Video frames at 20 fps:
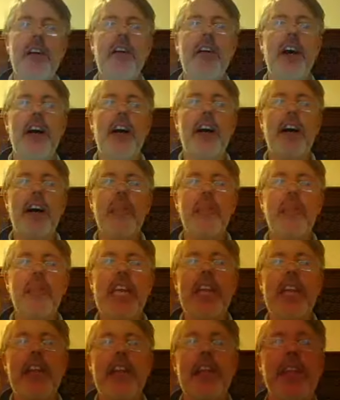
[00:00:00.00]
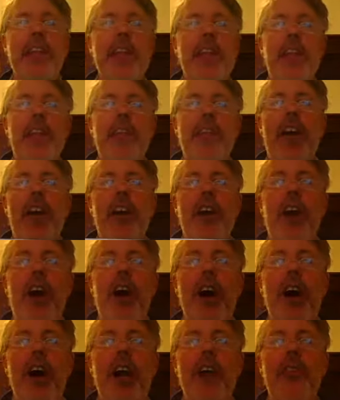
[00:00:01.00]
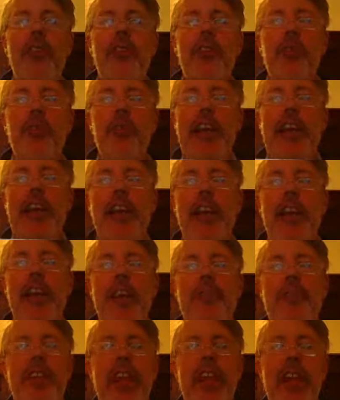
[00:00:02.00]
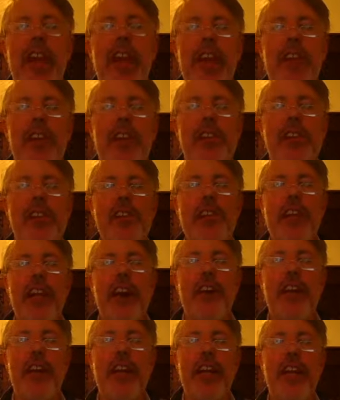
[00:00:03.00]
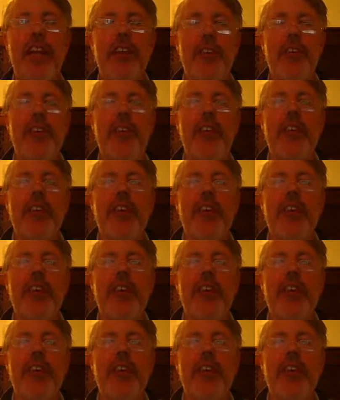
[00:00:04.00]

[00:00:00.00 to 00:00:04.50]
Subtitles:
means that all three of the angles are acute.